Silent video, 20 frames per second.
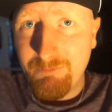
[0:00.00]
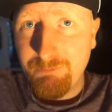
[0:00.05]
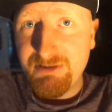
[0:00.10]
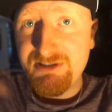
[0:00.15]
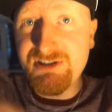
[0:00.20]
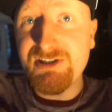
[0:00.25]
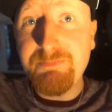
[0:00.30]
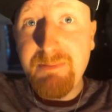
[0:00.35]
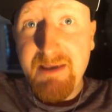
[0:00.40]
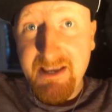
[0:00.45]

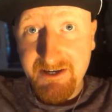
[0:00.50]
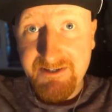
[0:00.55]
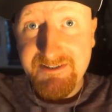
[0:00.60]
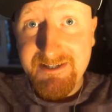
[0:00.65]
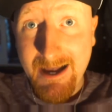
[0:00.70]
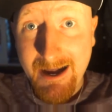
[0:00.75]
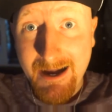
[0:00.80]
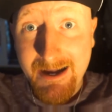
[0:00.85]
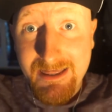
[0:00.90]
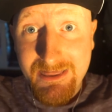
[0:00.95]
But just
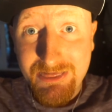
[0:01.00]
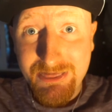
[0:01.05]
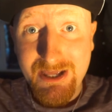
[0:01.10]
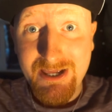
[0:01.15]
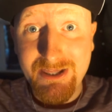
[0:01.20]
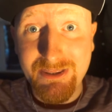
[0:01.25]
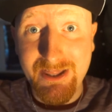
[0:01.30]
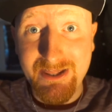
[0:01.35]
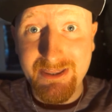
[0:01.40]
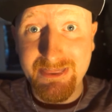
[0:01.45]
because I
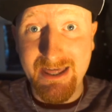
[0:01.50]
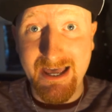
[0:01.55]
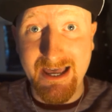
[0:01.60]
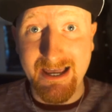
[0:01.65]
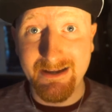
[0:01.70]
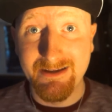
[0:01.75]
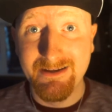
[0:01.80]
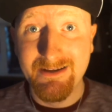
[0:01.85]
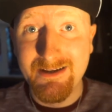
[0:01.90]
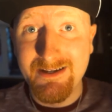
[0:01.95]
think like
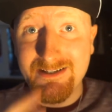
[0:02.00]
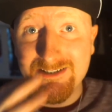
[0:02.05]
that